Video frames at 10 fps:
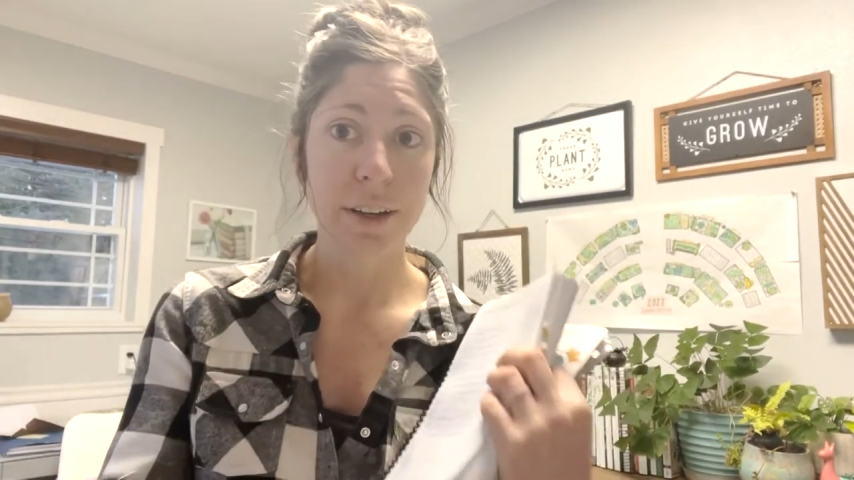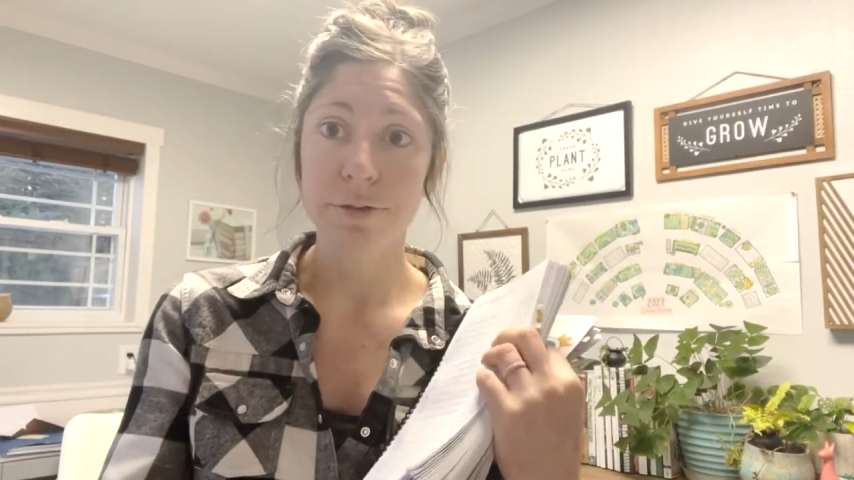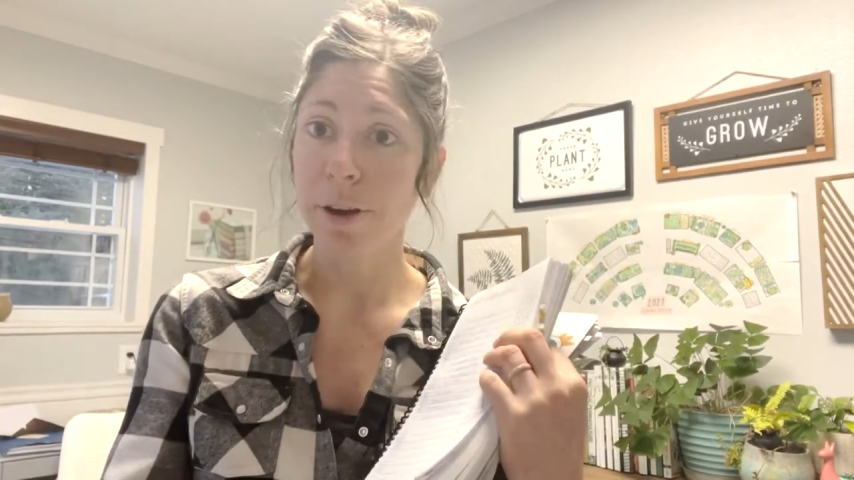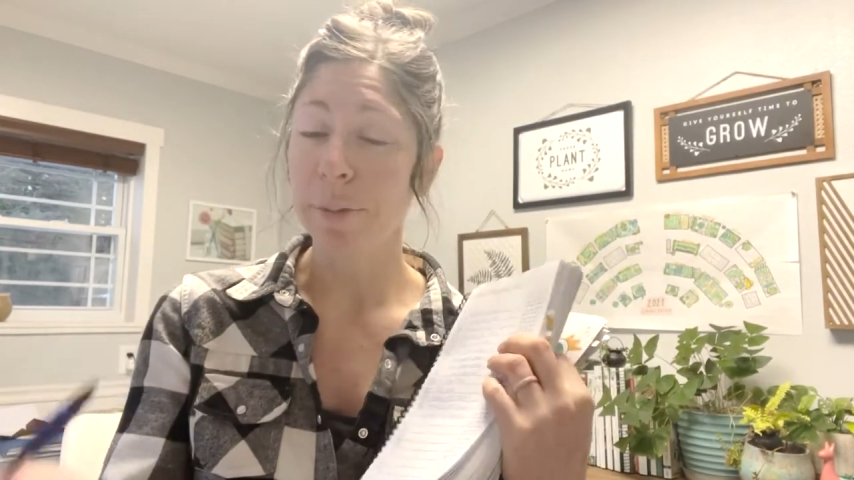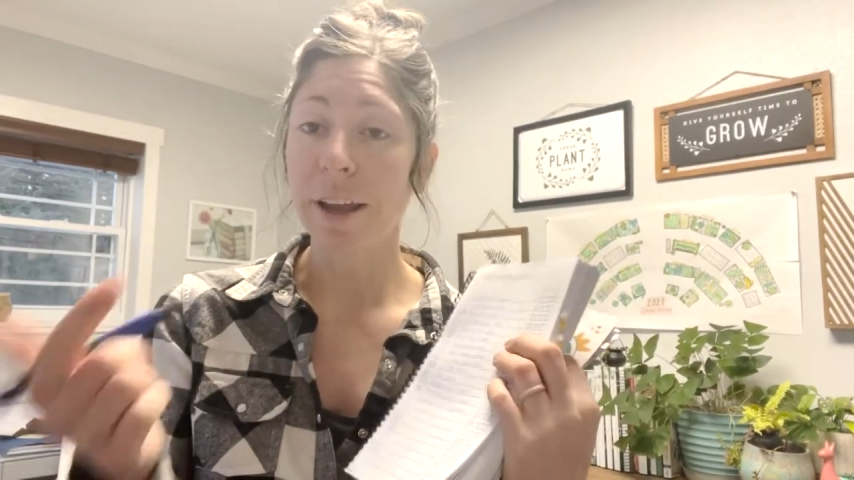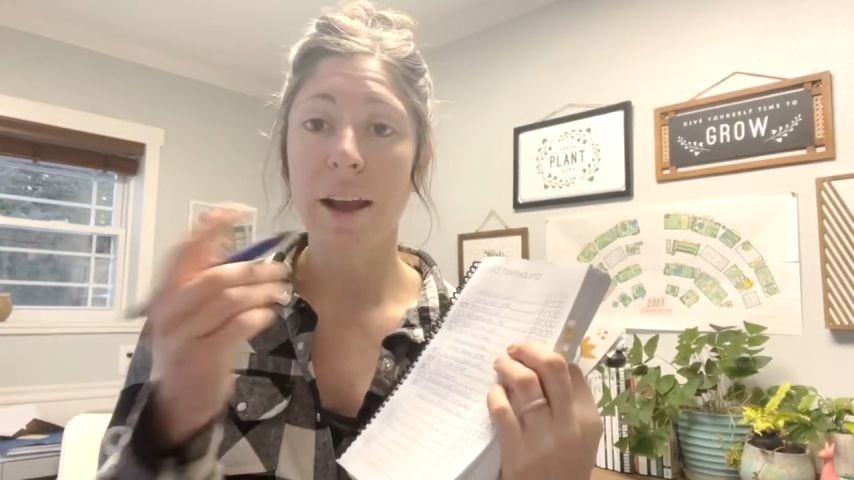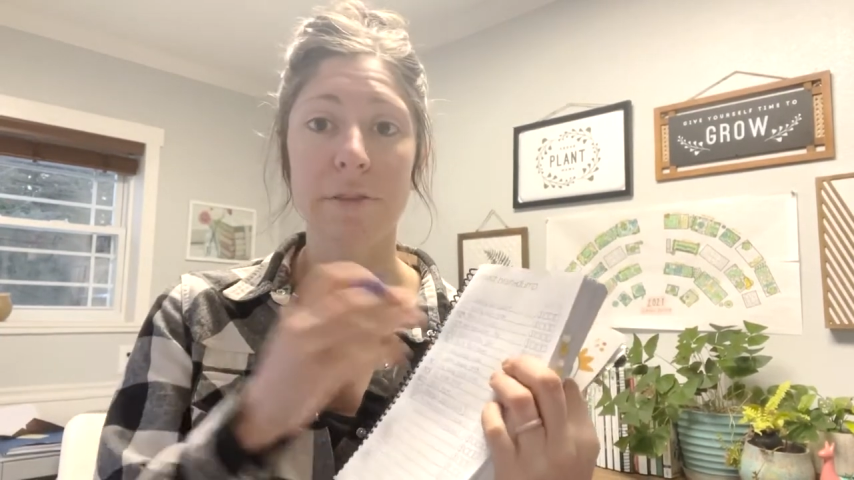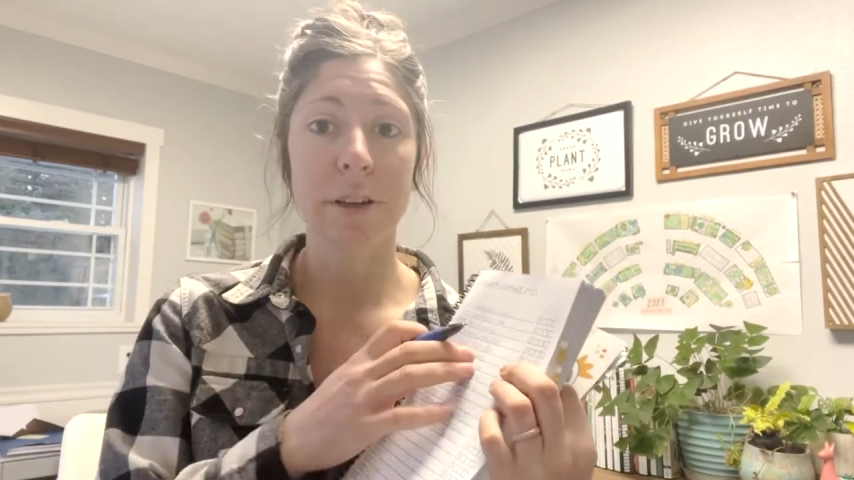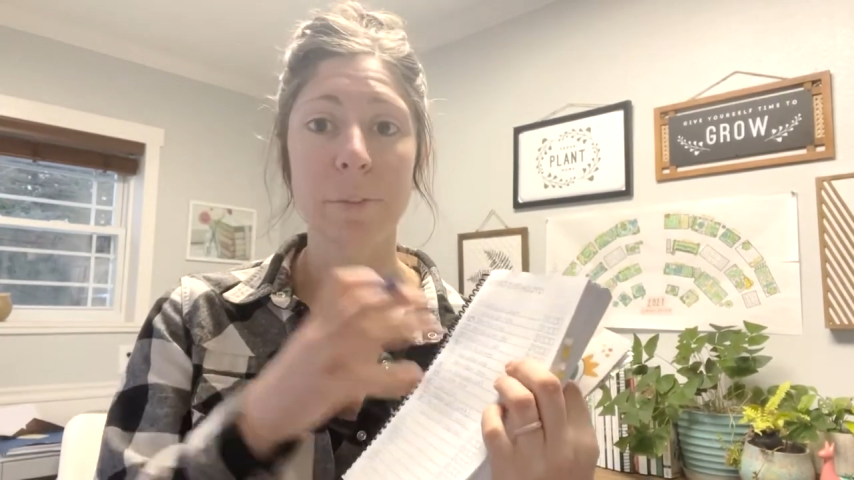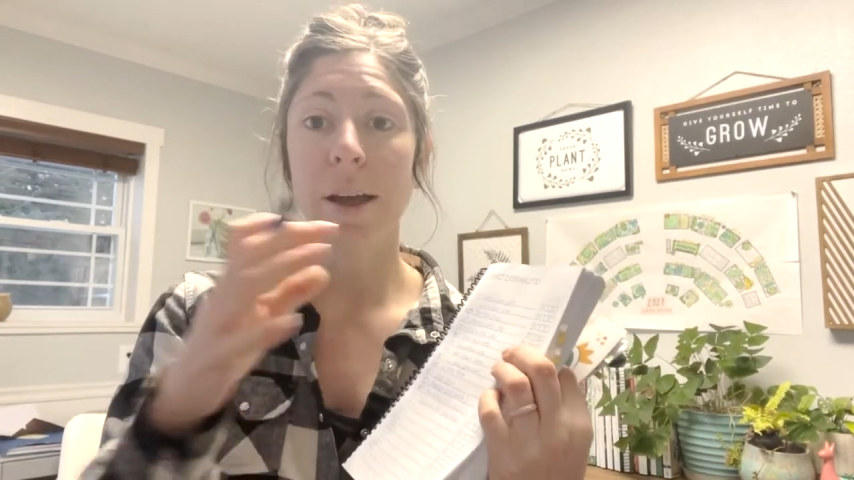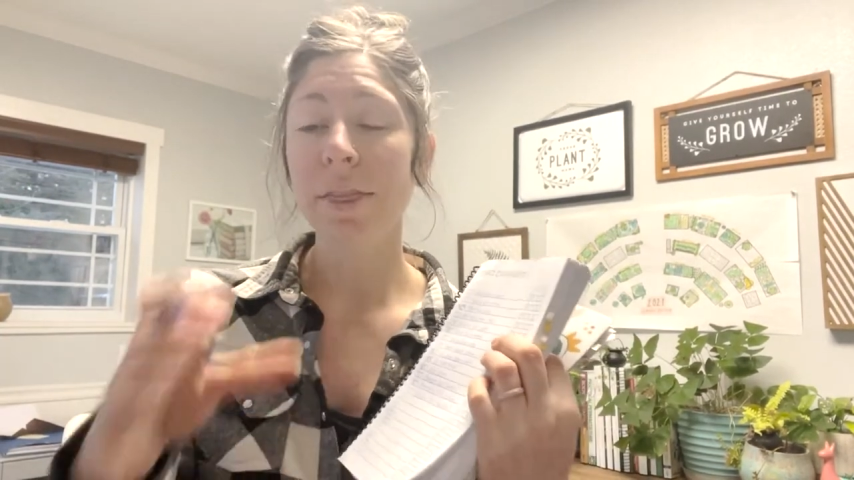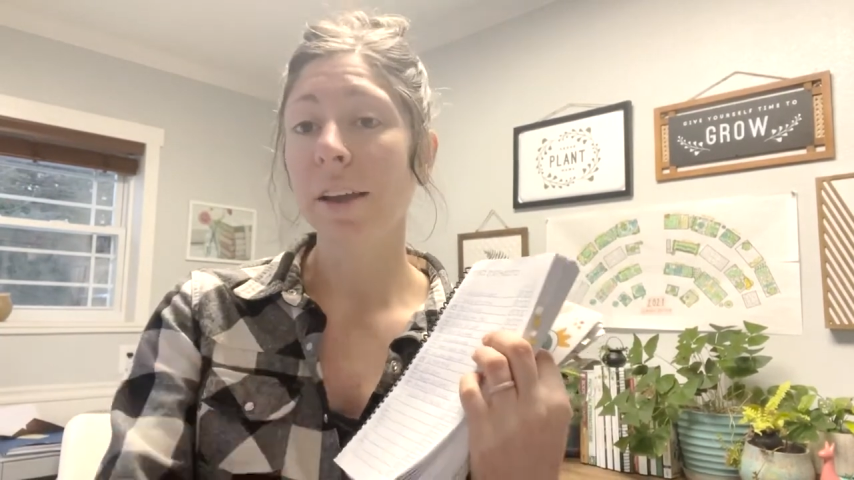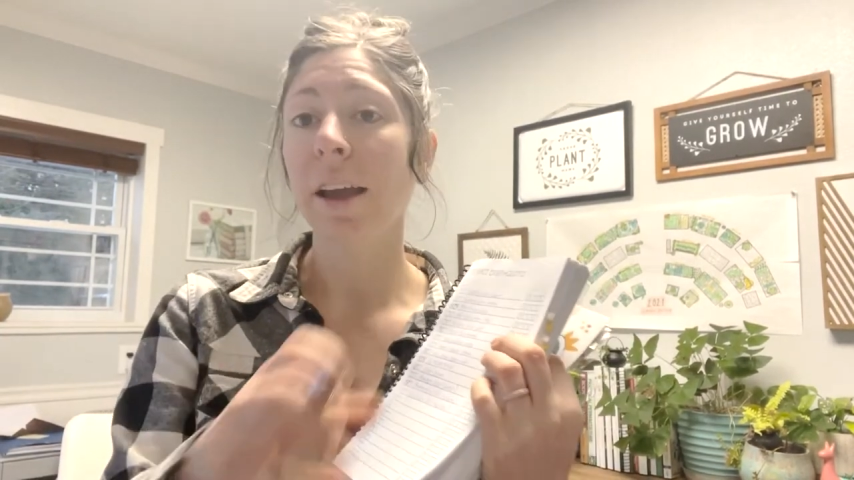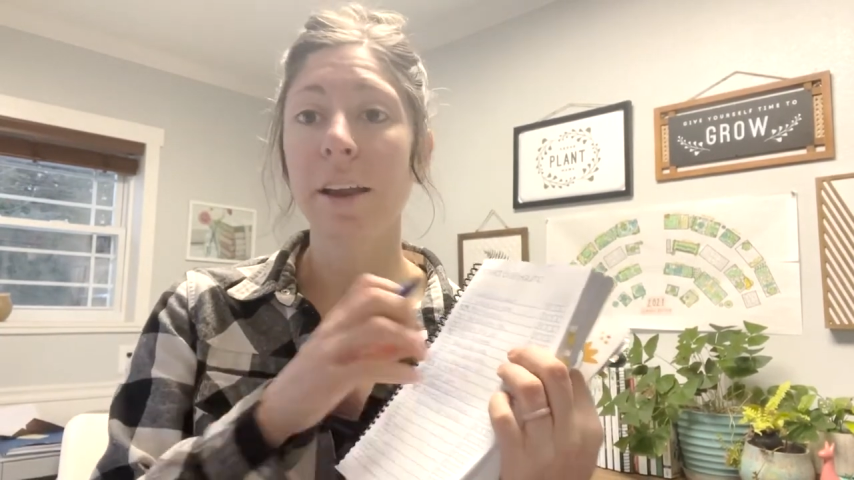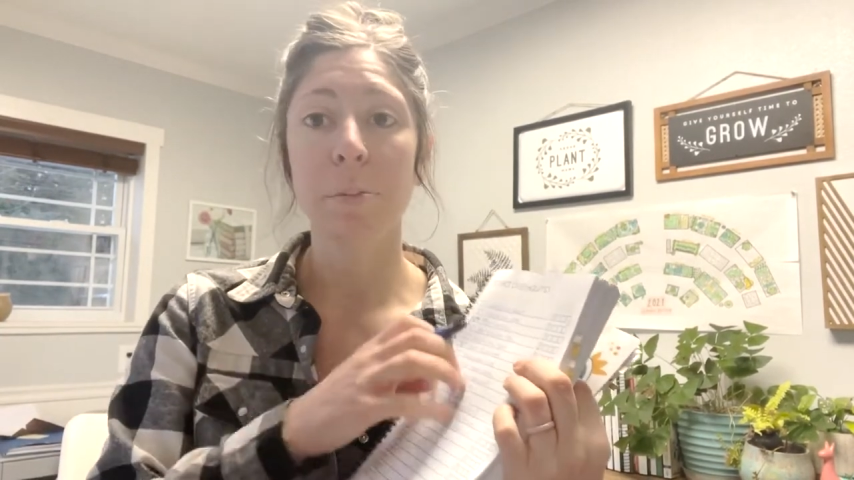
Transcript: from it every month and kind